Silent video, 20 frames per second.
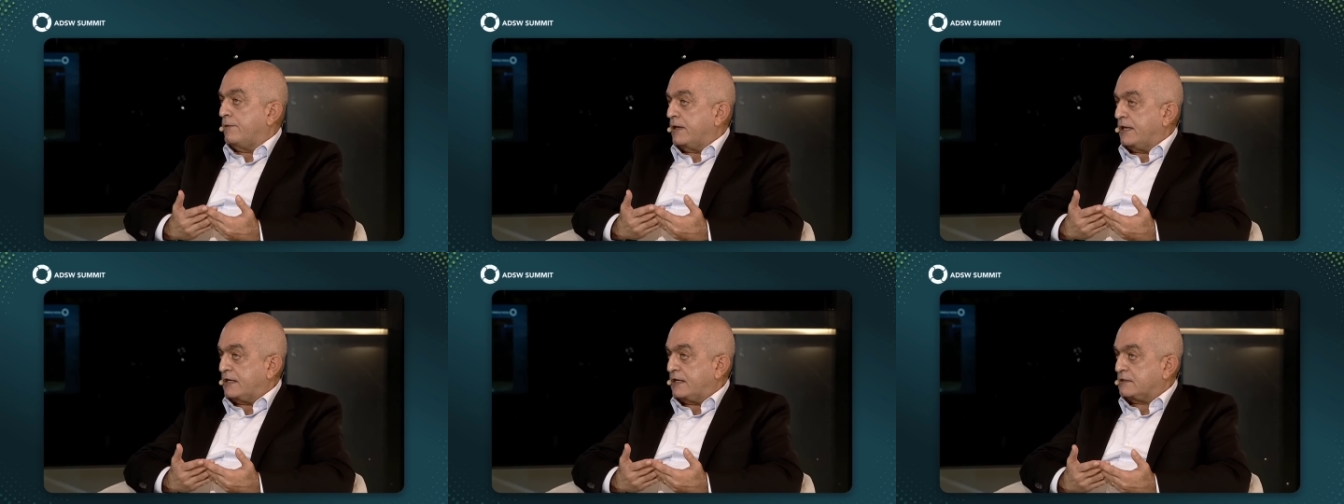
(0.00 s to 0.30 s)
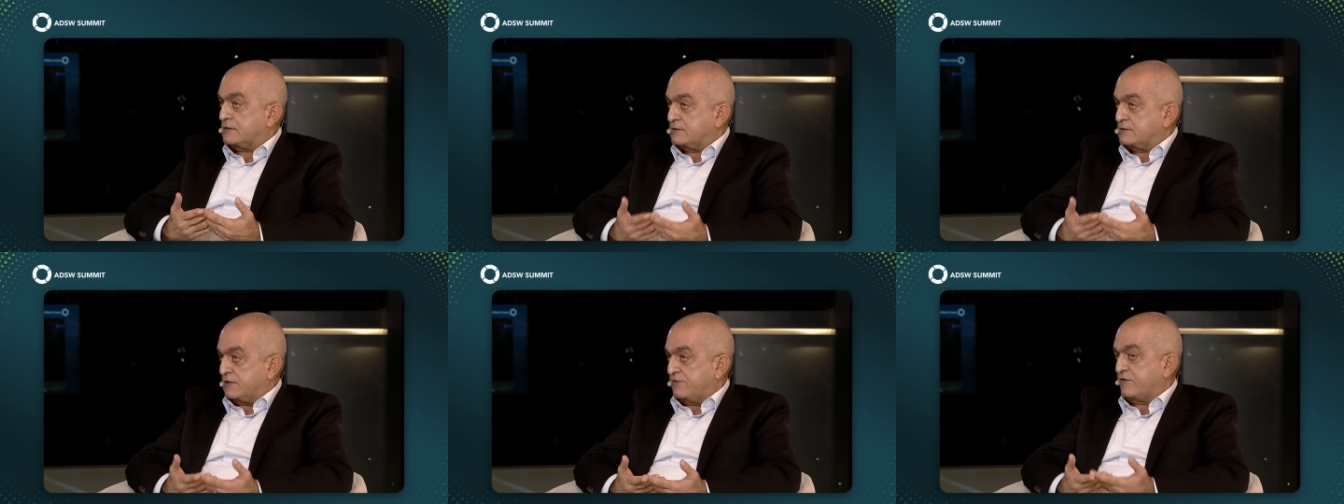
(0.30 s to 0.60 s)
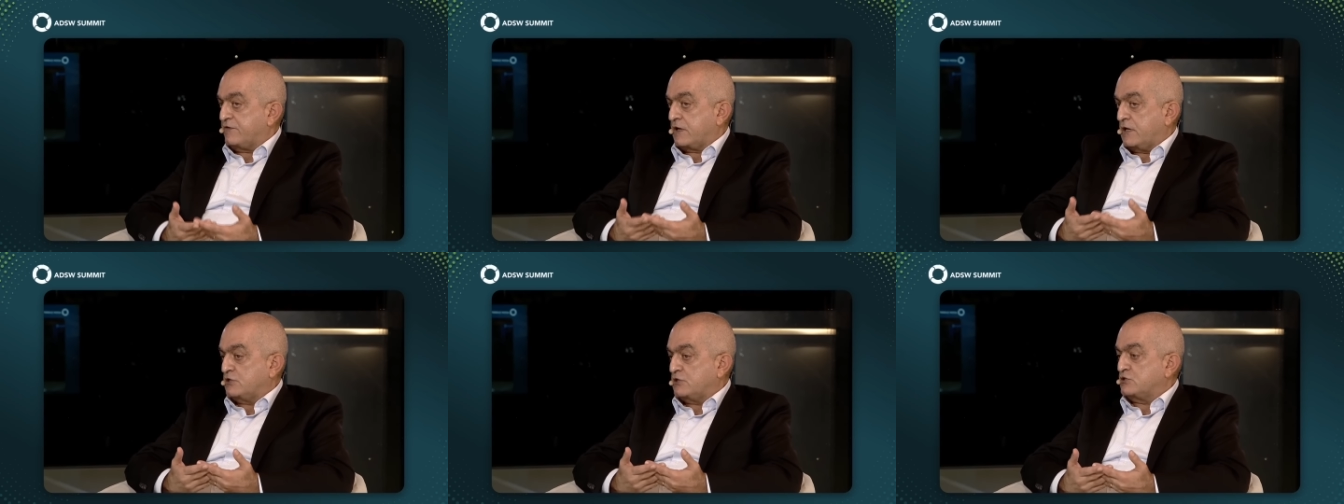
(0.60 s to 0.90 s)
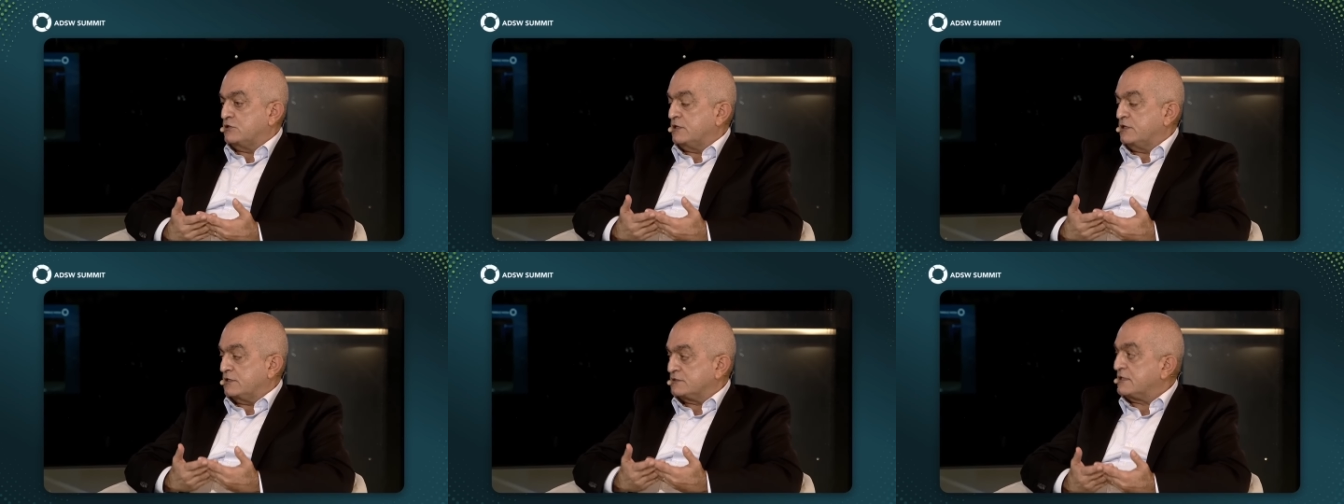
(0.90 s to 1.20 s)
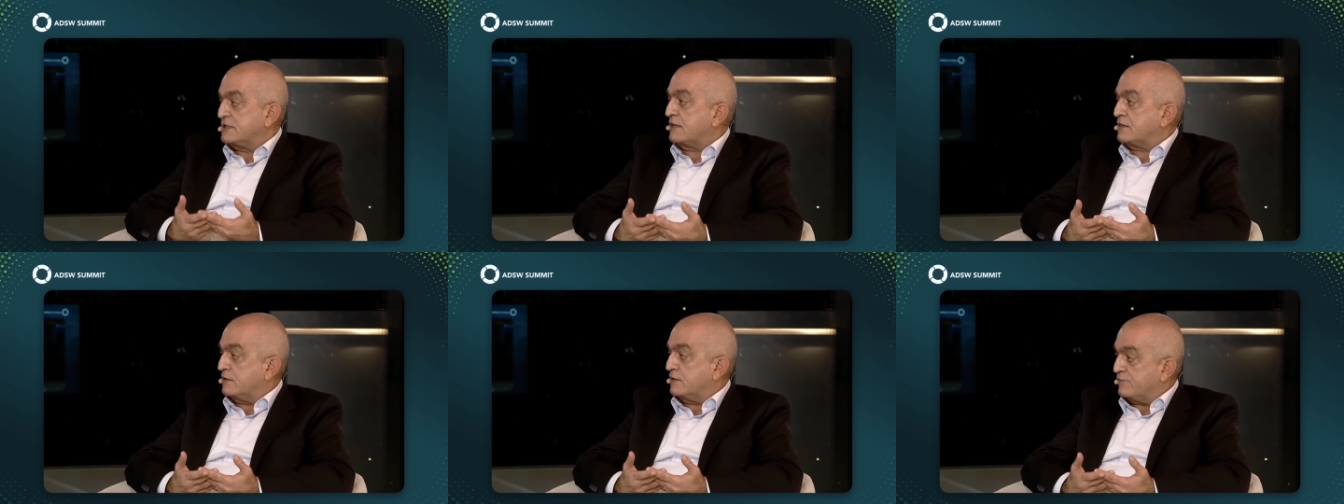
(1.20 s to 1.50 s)
electrification
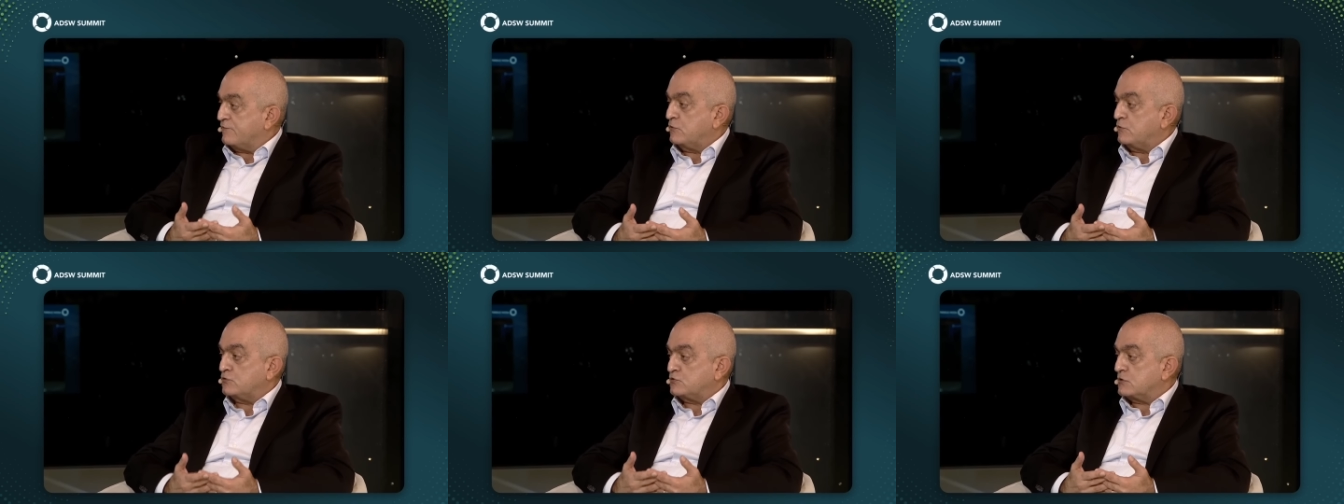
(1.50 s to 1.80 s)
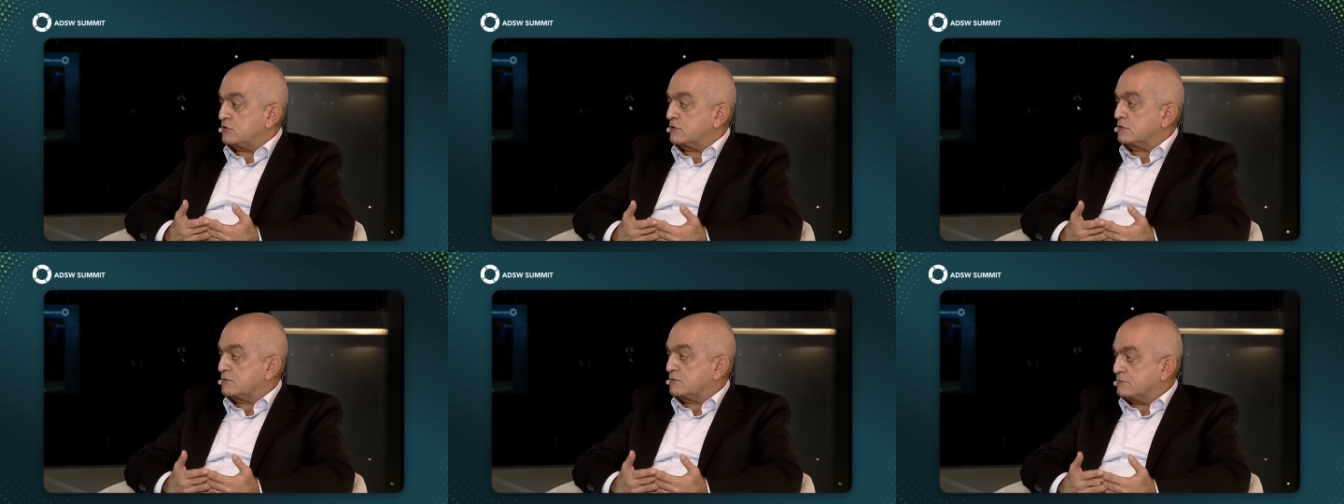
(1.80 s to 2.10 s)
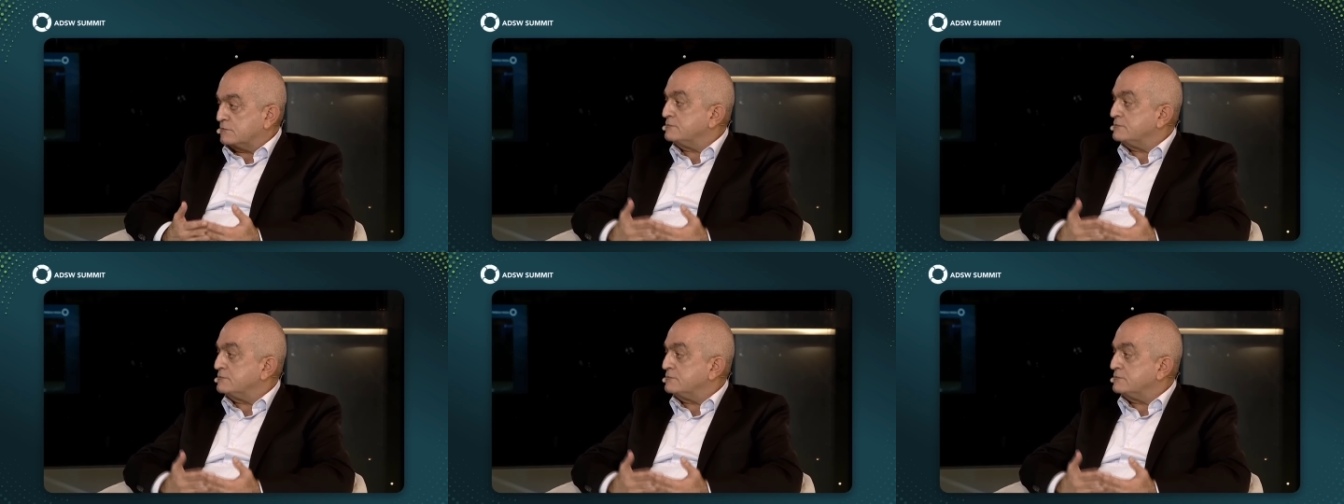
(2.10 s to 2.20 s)
is not the future.